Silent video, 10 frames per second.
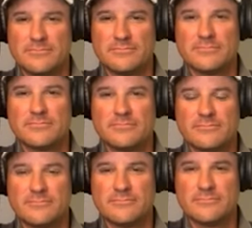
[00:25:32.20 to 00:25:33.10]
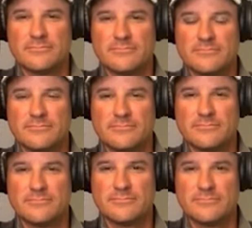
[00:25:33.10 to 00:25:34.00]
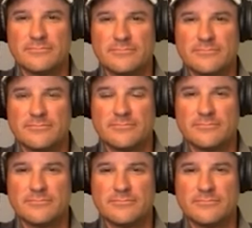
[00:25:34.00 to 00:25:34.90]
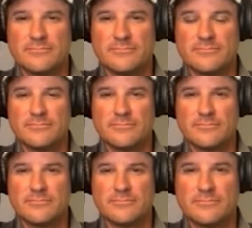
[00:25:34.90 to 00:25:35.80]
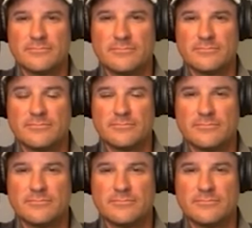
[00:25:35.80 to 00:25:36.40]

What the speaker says: No words are spoken by the person on screen.